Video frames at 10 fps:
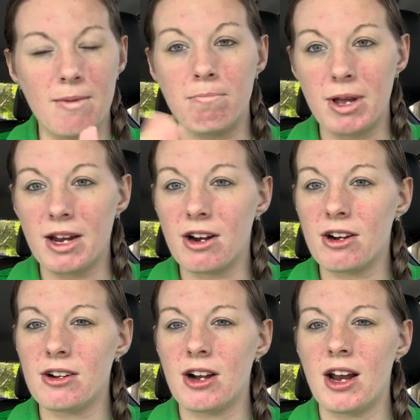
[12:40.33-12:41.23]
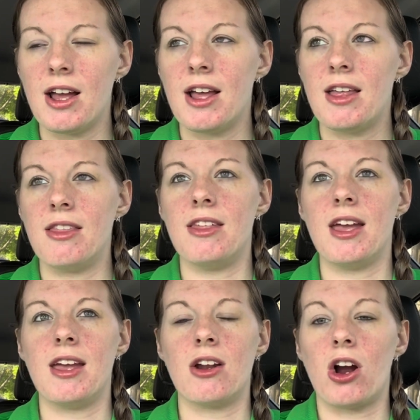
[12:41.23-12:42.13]
bigger
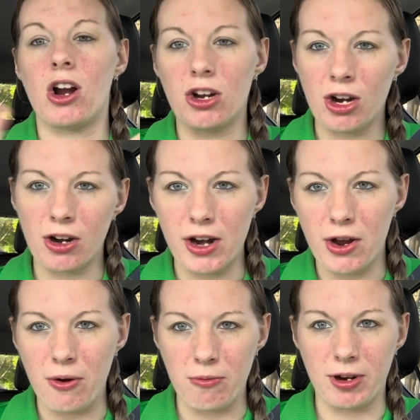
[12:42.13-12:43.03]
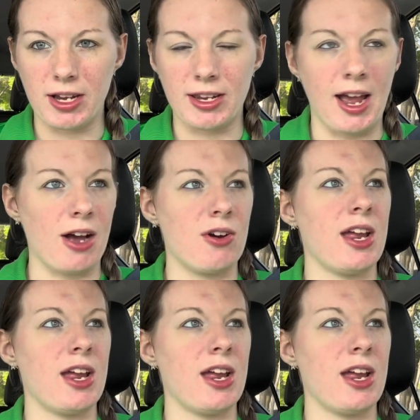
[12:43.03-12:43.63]
than our current home right now,